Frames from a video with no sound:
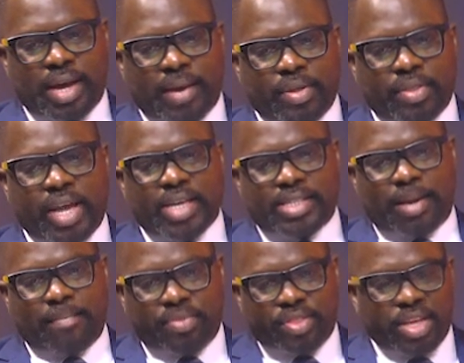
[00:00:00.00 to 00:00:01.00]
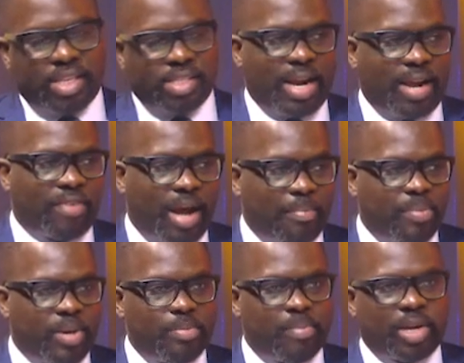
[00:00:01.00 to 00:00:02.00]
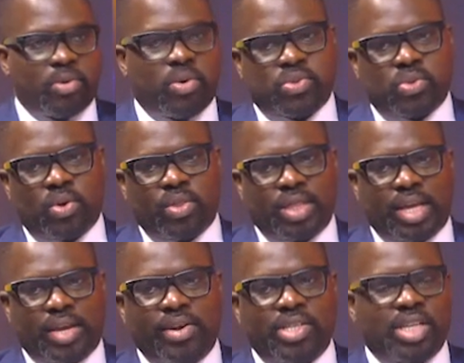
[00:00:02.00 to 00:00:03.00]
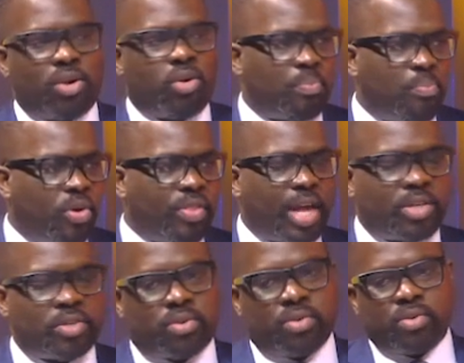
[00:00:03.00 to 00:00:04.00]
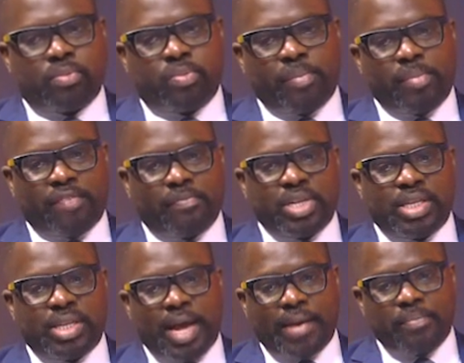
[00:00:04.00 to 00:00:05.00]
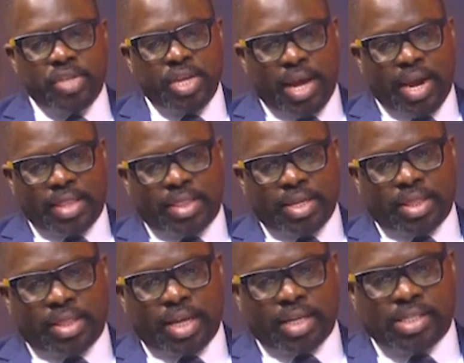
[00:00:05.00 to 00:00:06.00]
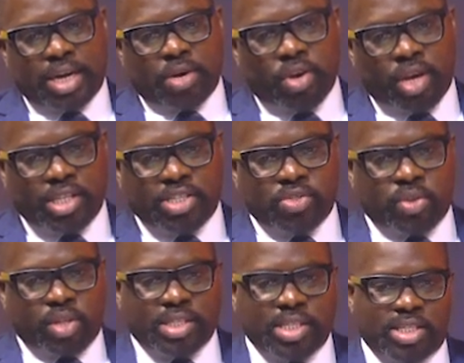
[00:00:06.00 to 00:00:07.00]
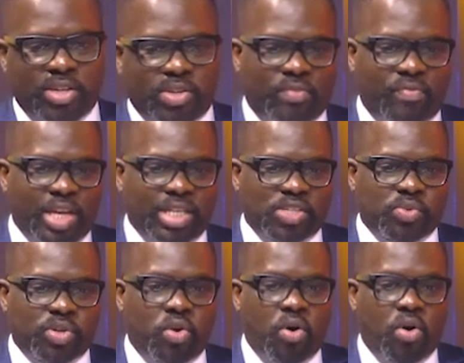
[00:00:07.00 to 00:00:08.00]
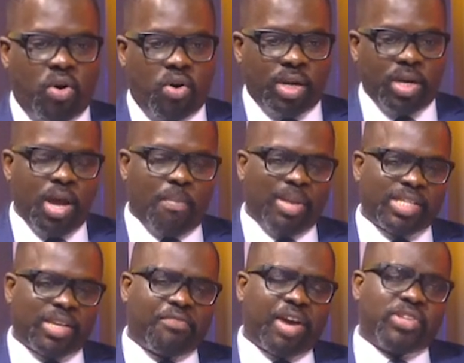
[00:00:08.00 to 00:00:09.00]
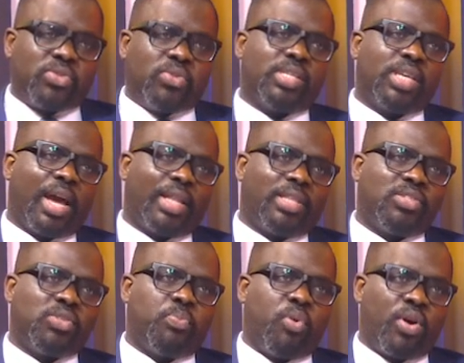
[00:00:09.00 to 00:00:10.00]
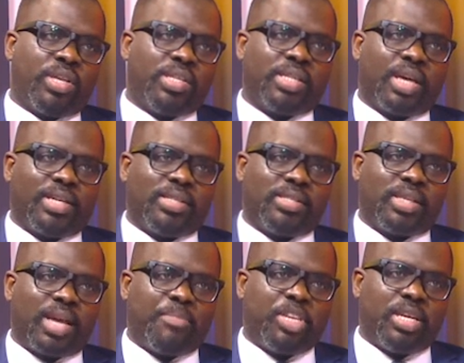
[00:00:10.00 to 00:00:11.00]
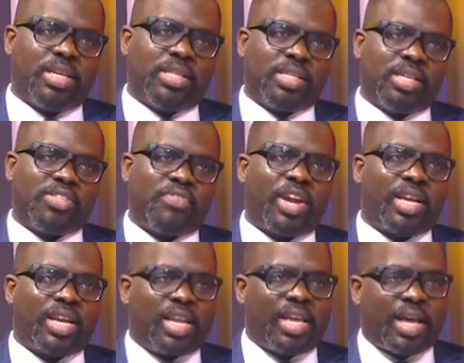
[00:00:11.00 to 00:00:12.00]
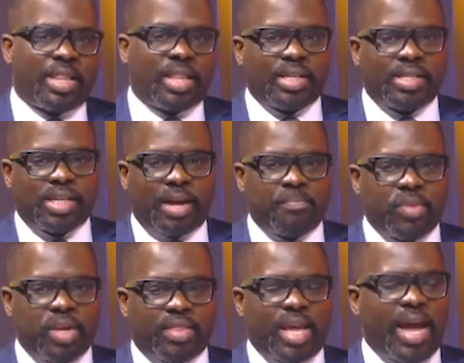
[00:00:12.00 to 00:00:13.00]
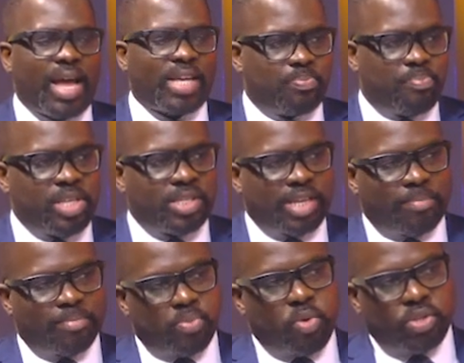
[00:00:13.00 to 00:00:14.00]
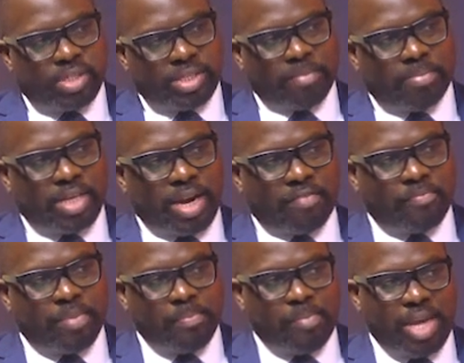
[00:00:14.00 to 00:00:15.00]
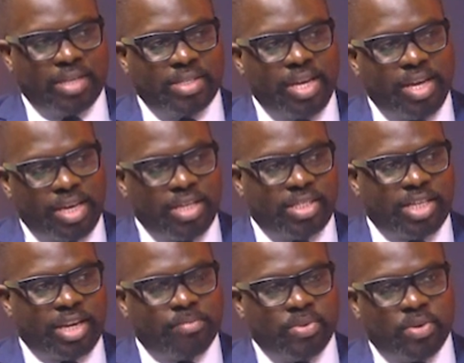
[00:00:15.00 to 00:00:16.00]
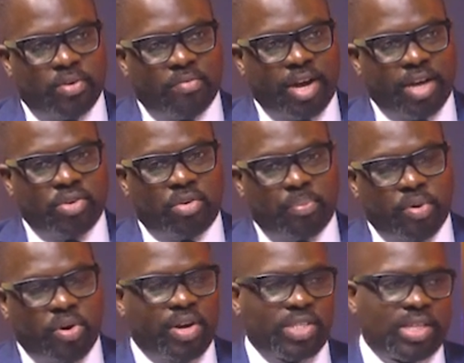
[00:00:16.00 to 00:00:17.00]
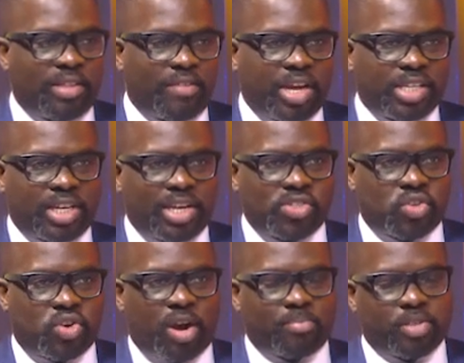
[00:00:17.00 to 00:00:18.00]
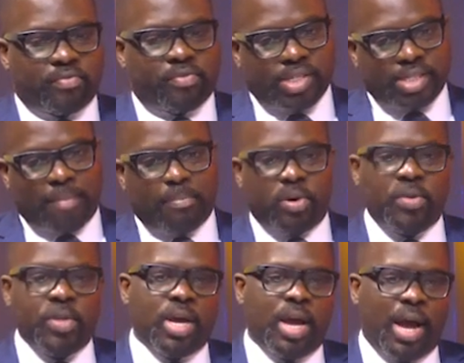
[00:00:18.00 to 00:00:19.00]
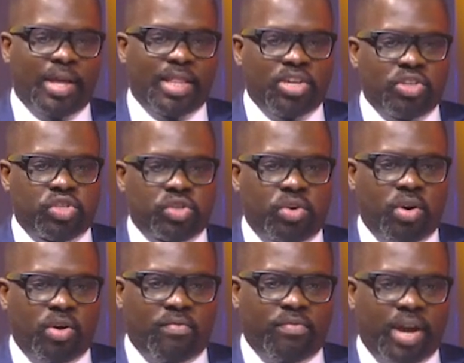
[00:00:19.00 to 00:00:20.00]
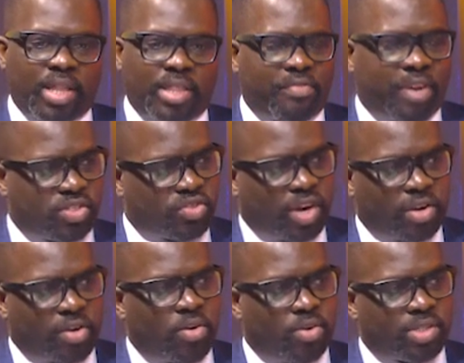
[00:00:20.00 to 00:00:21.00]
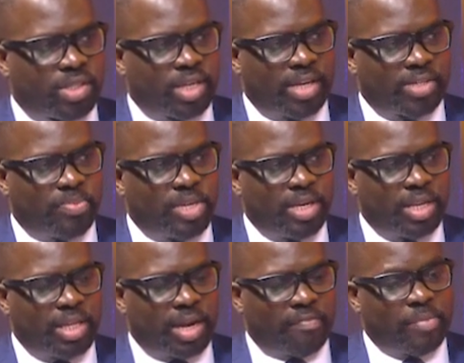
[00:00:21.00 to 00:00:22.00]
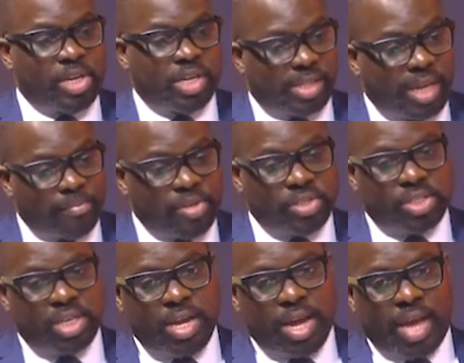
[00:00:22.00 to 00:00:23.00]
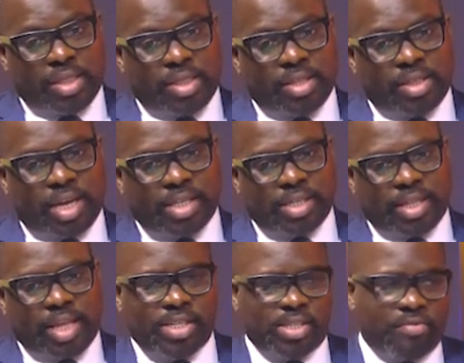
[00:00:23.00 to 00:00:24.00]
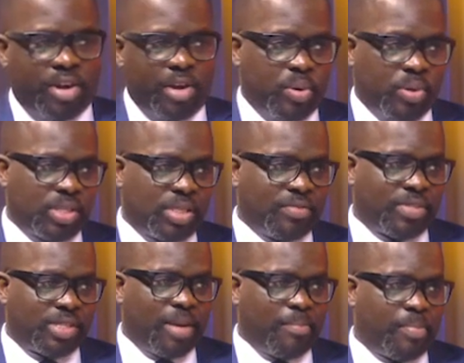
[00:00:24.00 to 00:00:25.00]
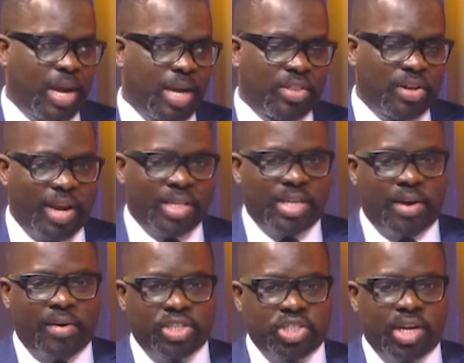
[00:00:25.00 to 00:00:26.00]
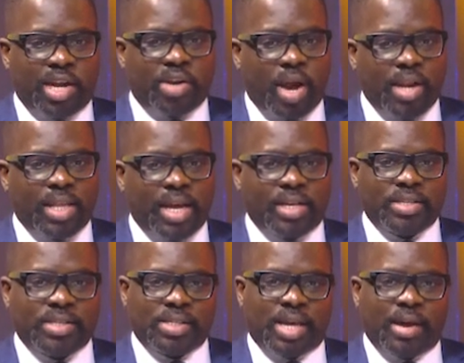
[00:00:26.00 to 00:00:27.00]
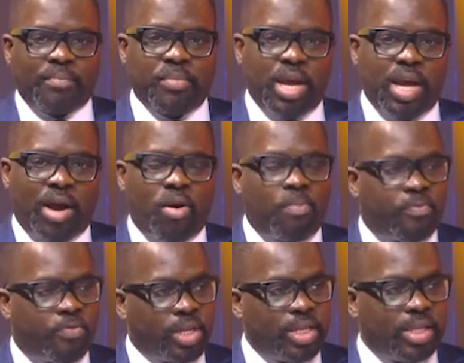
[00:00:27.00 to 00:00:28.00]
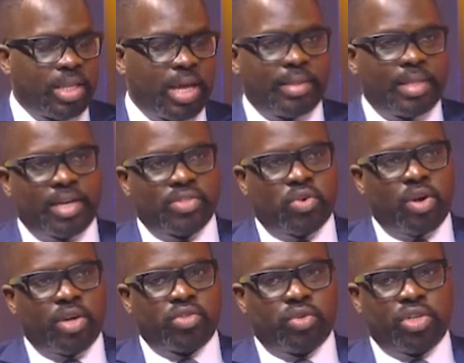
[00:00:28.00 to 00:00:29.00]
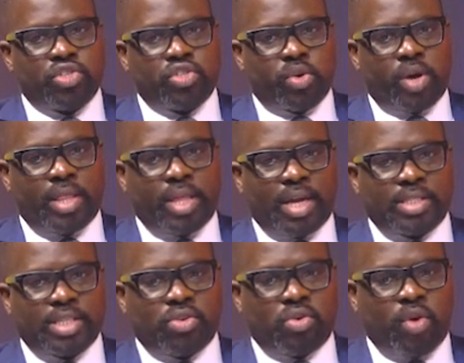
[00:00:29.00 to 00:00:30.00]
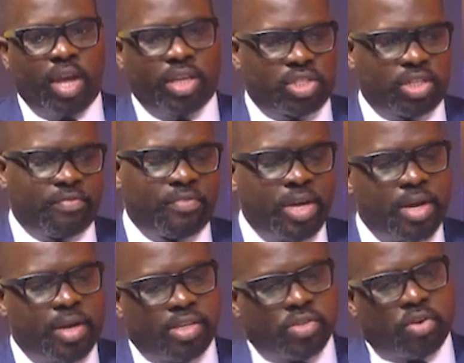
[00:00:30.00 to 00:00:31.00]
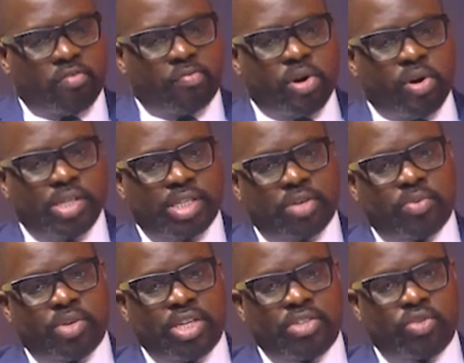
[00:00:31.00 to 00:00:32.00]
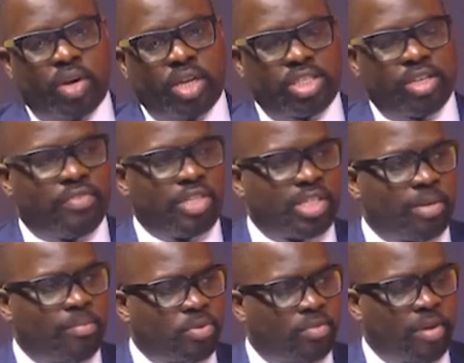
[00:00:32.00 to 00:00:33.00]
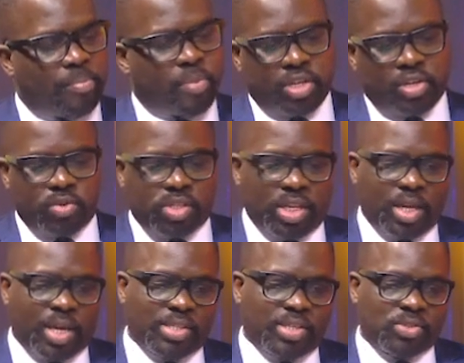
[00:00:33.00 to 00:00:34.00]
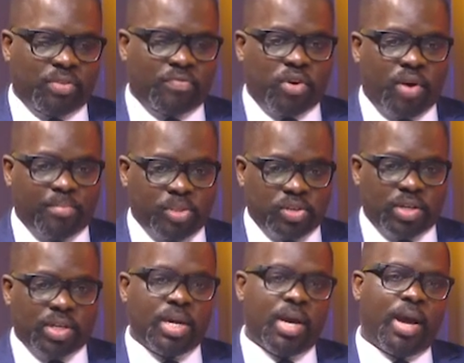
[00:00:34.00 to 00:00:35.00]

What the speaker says: there are some things that have happened, but also there is a lot more that could probably have been done. And I think that we'll get into the details of that as we go on. But suffice to say at this point it is very clear that there has been some small steps that have been made in terms of, you know, progress in the fight against corruption. For example, the issue of the fast track course that have been established, I think that that is a very positive step in the right direction, and one that is hopefully that is going to ensure that you know, we achieve the sort of progress that we need to achieve in terms of prosecuting cases of corruption.